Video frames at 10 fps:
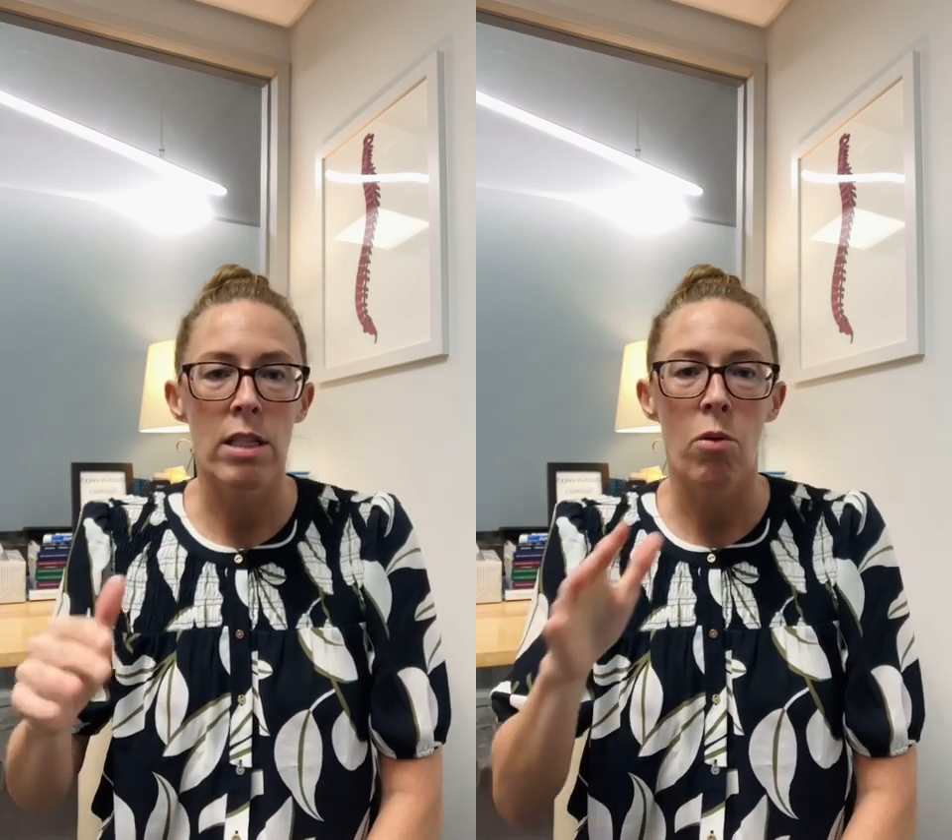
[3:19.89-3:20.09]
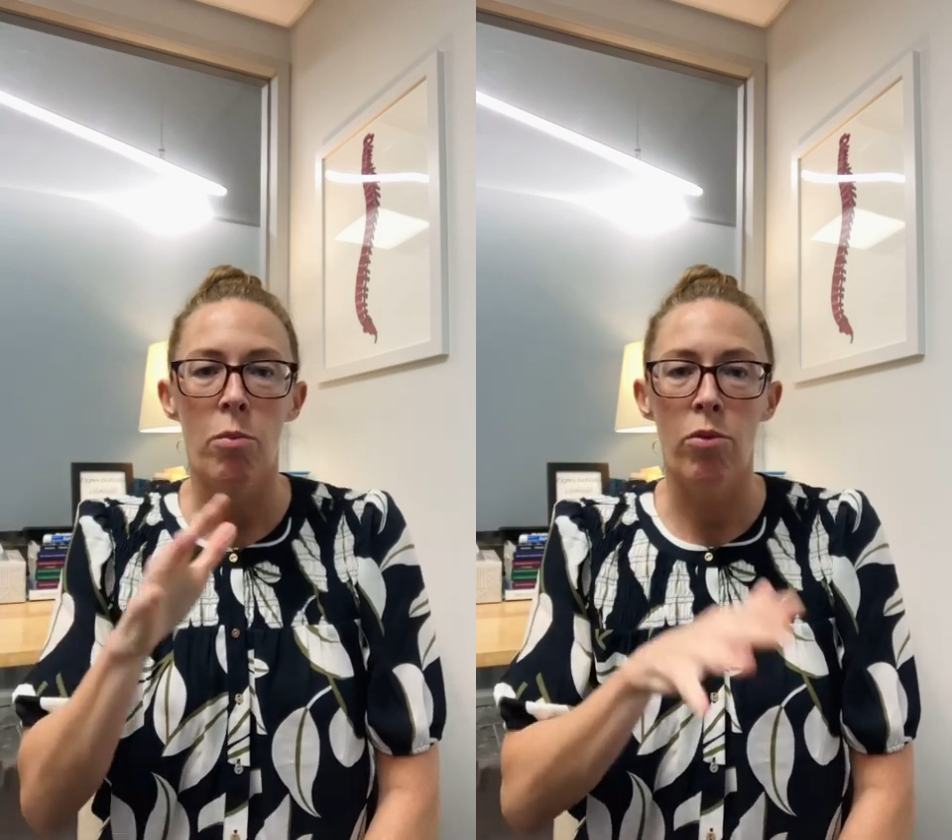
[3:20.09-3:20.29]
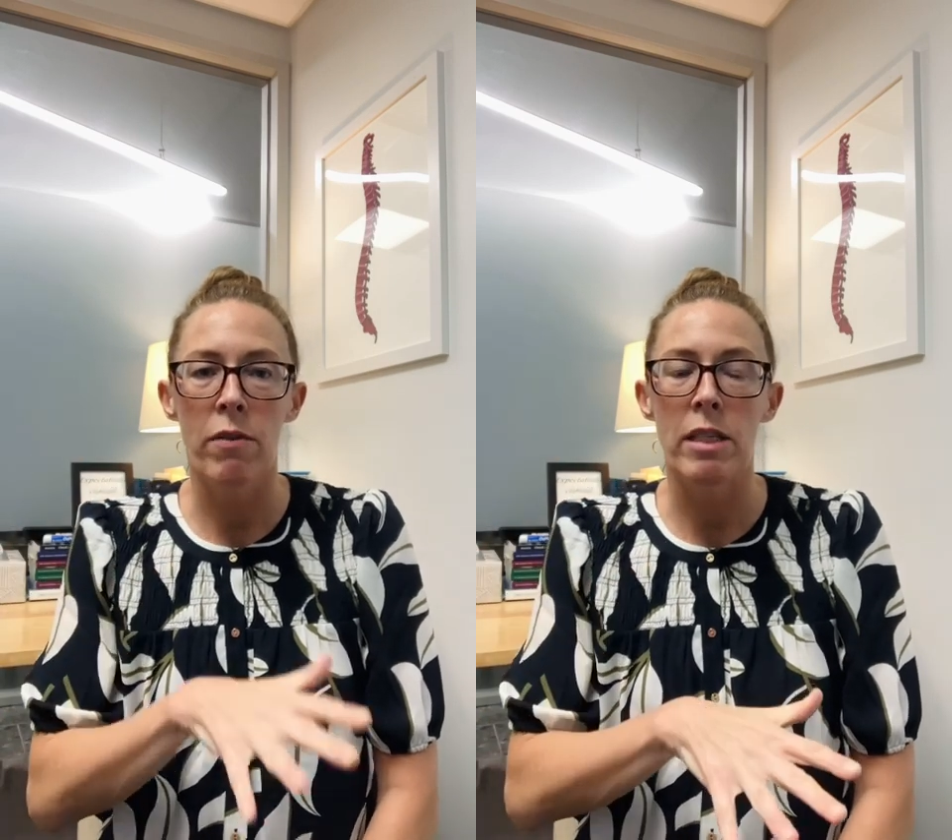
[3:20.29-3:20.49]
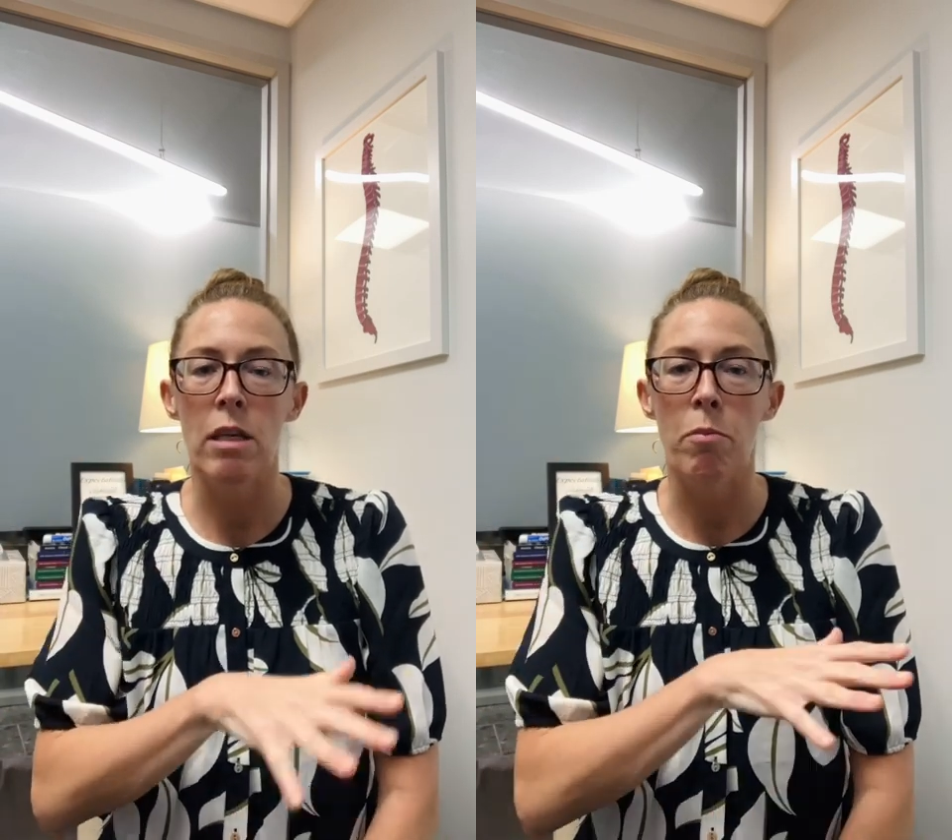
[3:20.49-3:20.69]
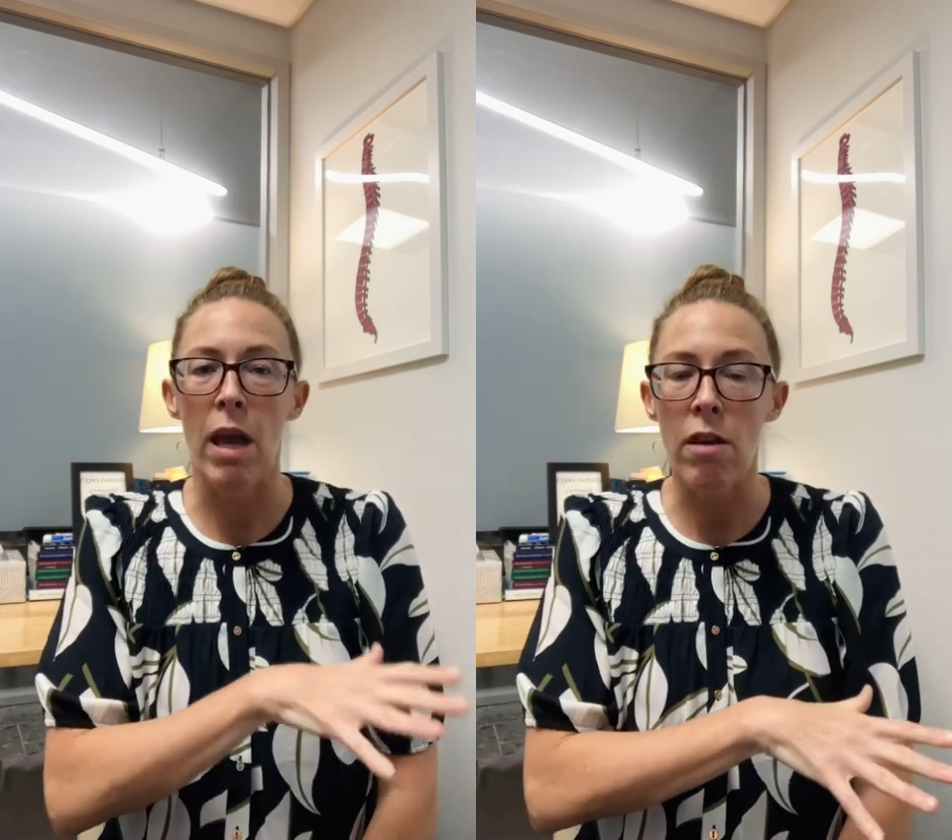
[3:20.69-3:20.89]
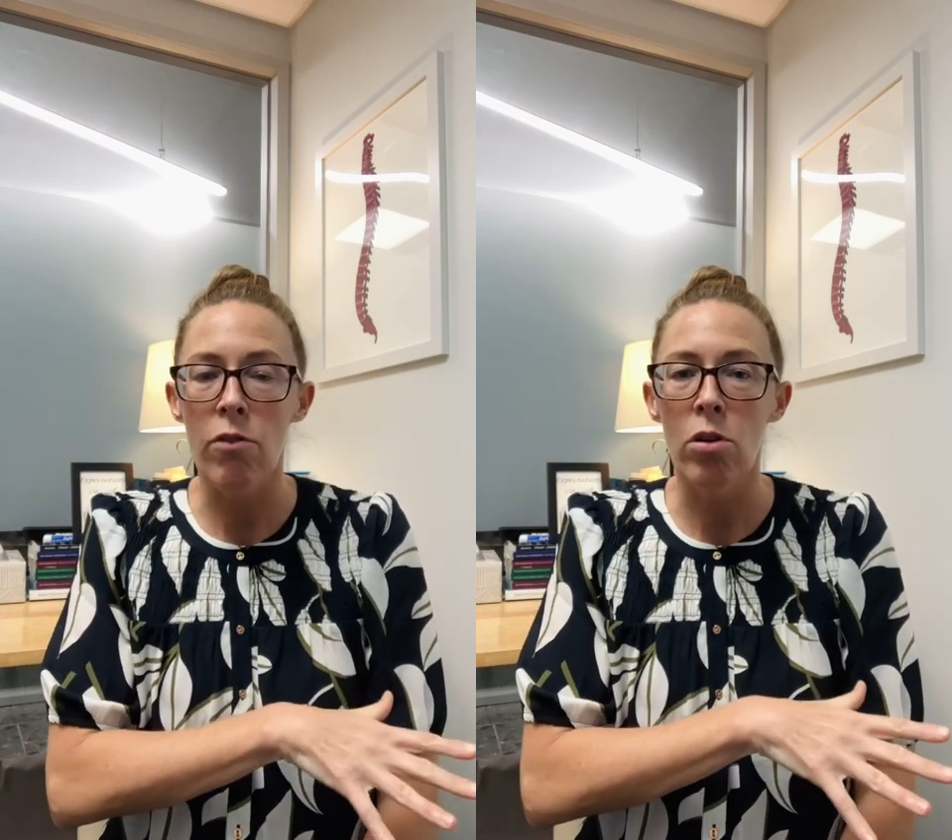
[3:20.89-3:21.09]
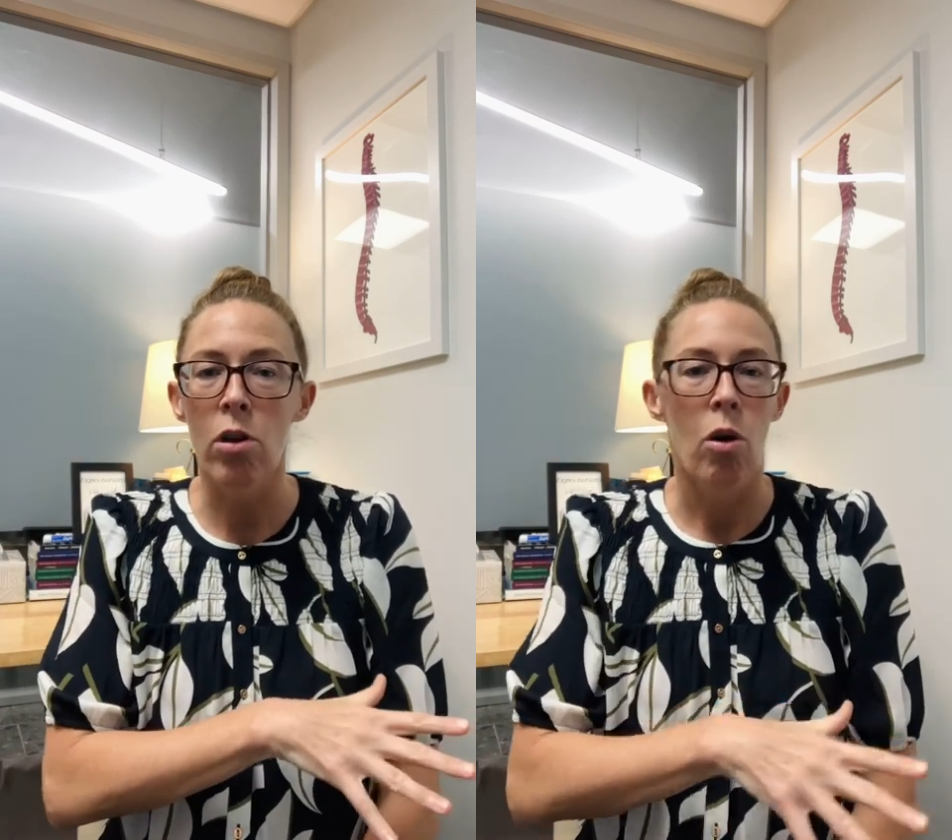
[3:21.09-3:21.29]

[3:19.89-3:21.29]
that were previously painful